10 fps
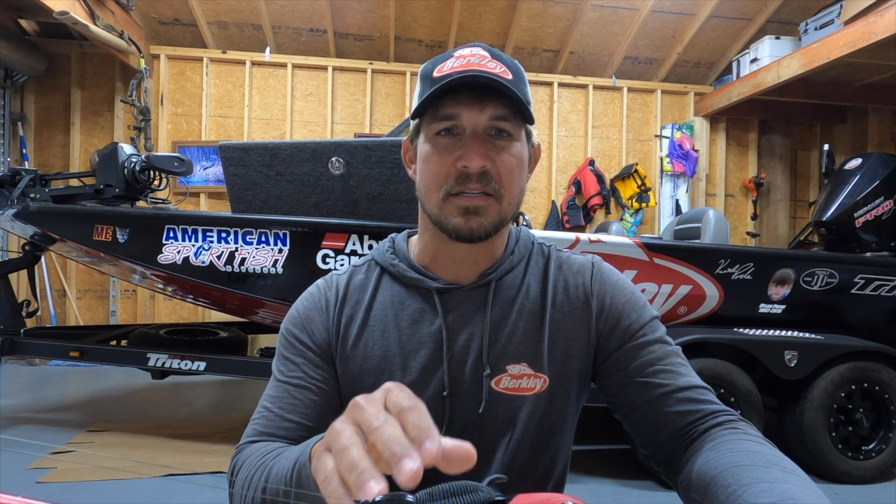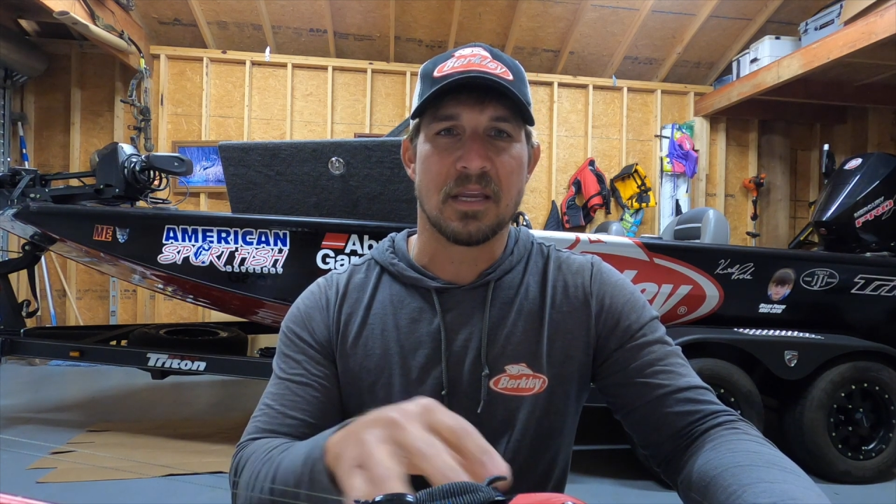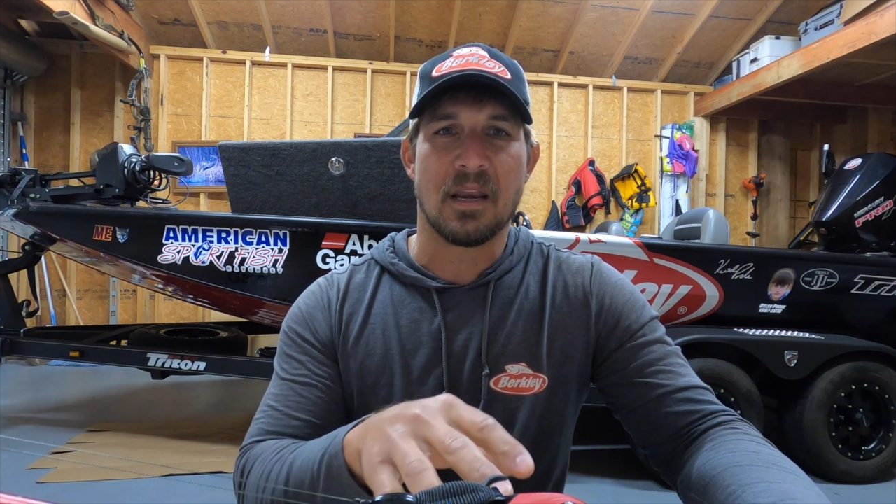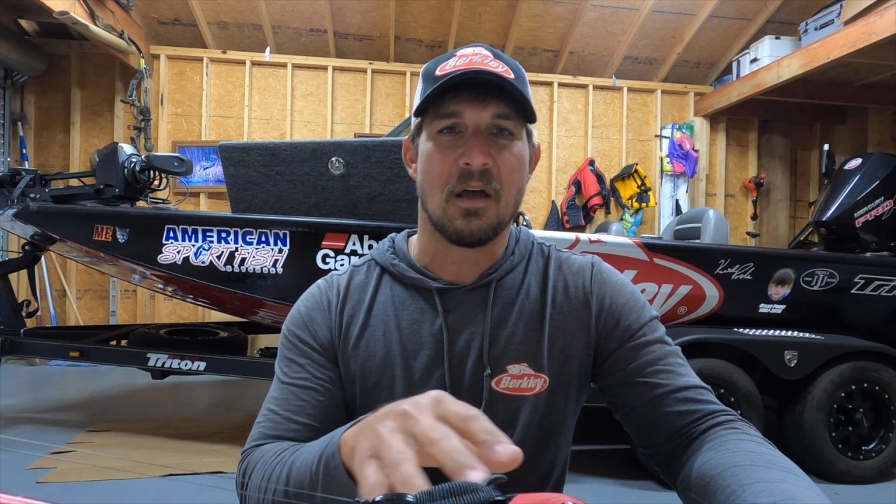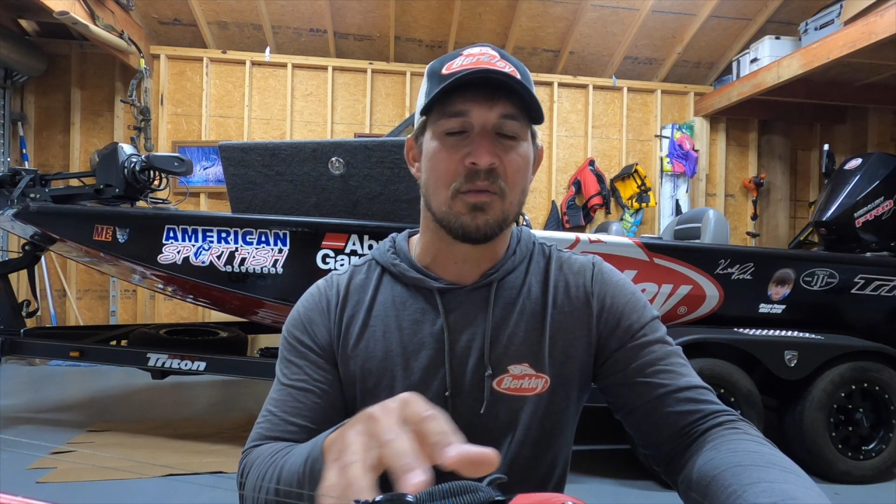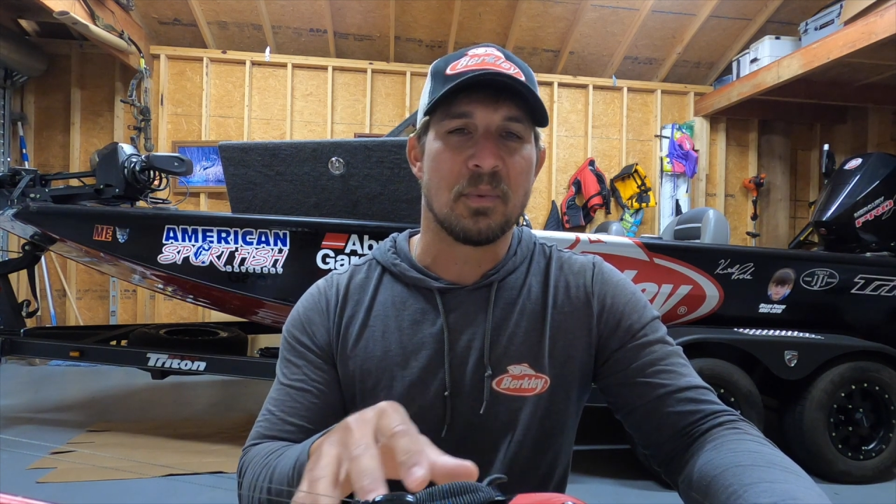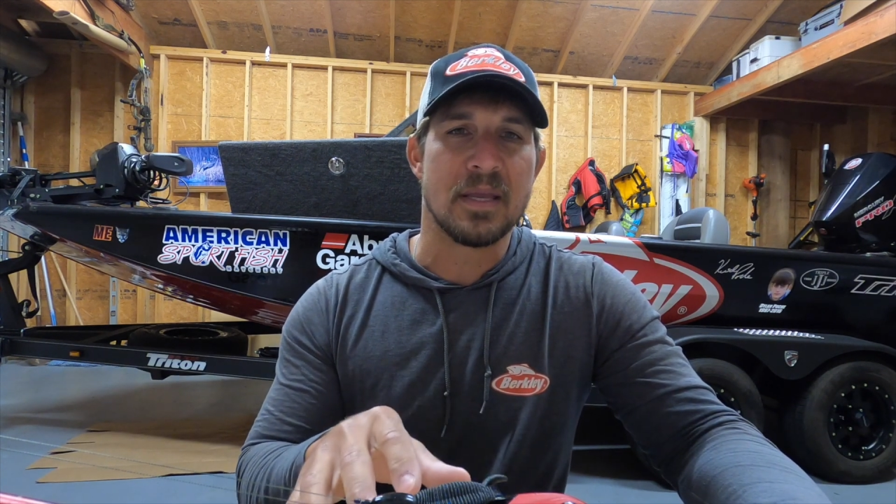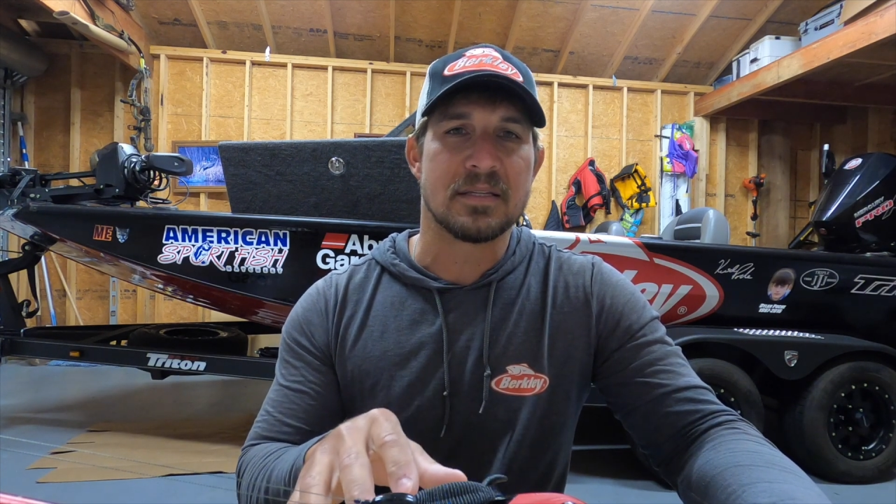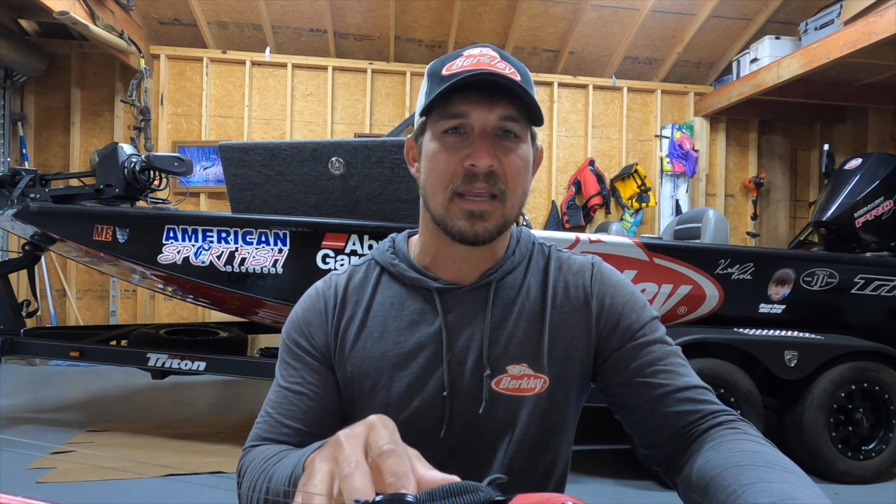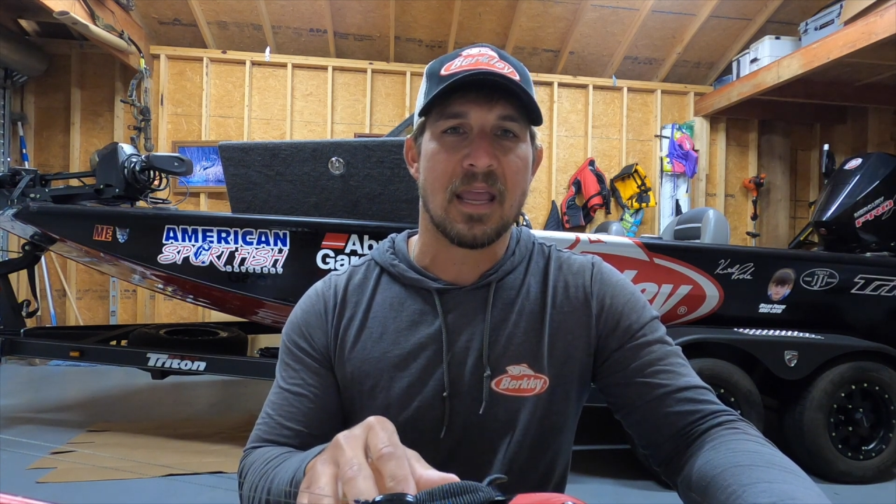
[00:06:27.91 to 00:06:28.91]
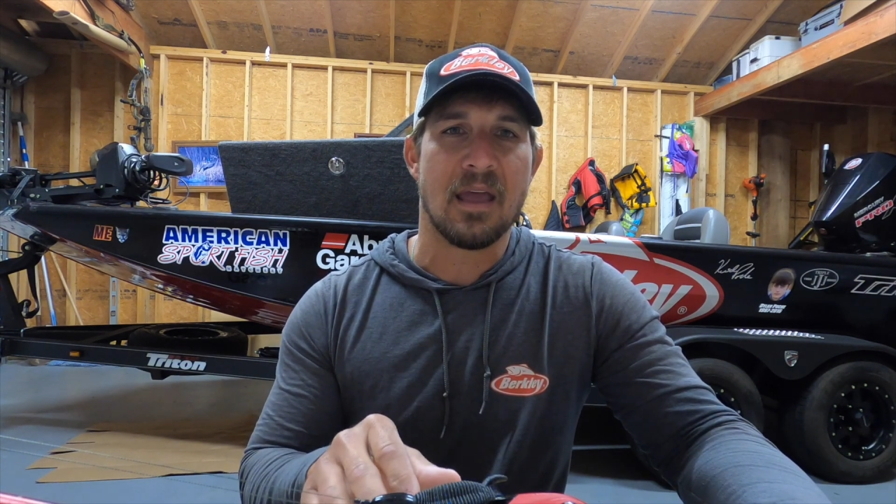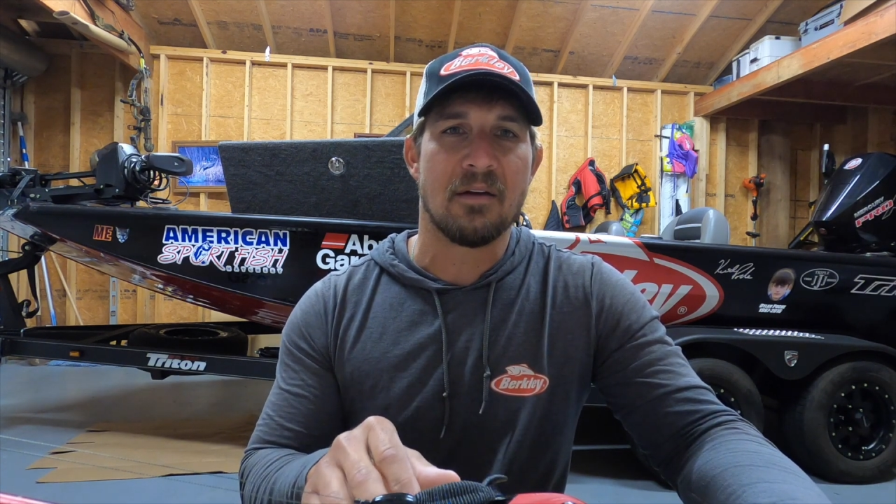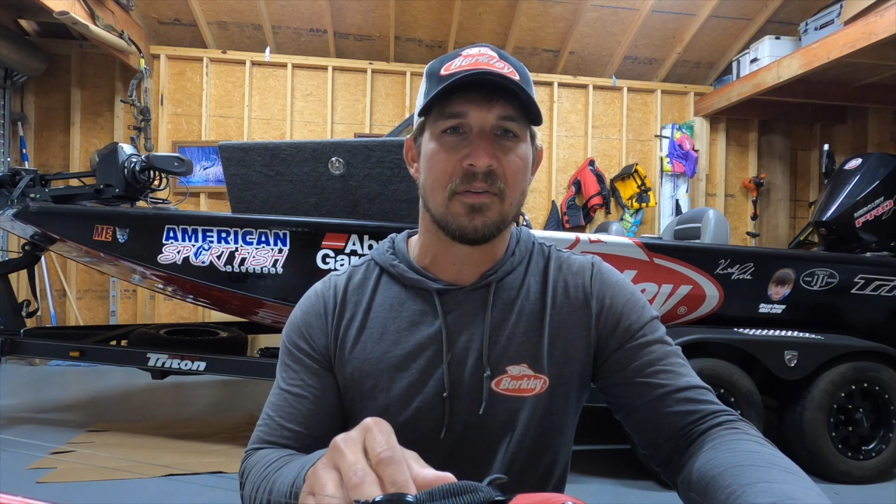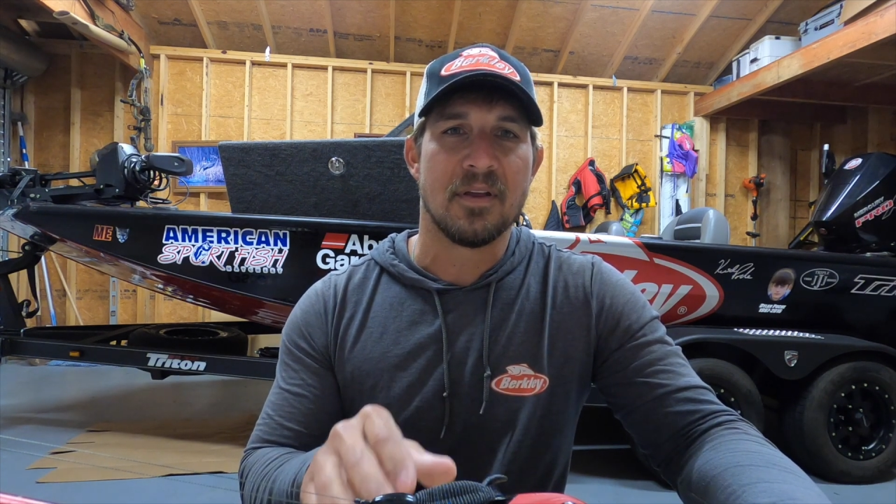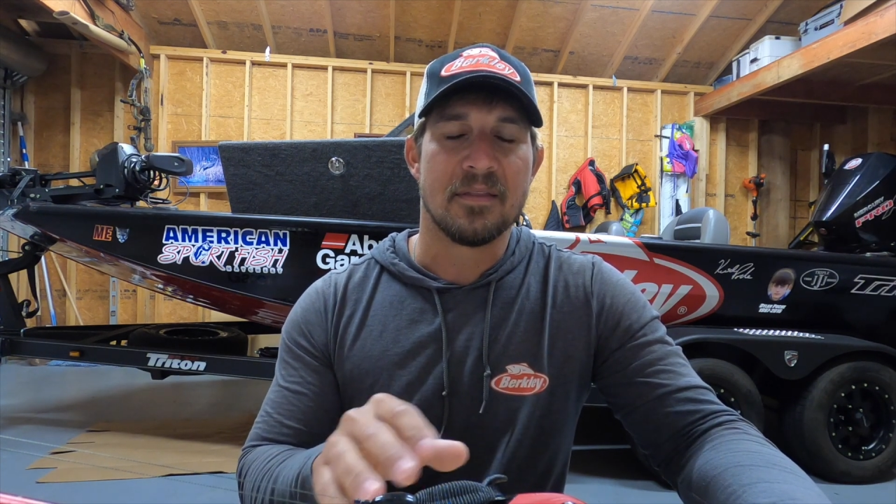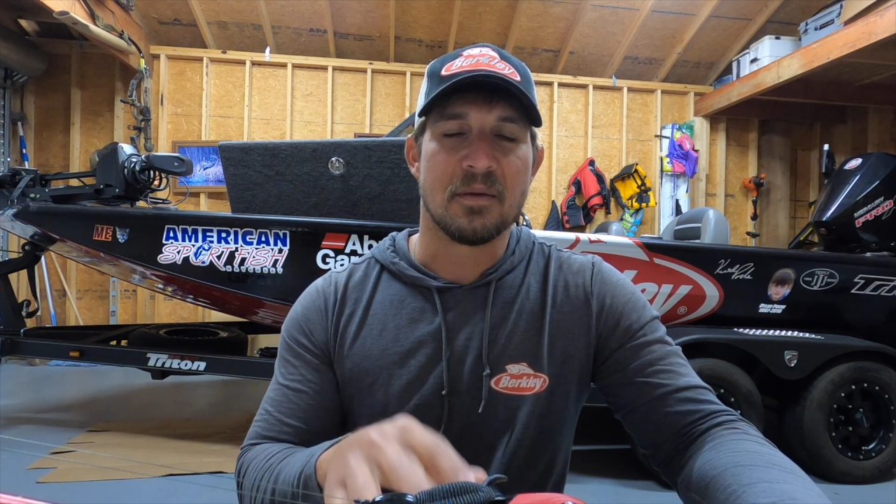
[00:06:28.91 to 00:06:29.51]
Check out all the baits they have,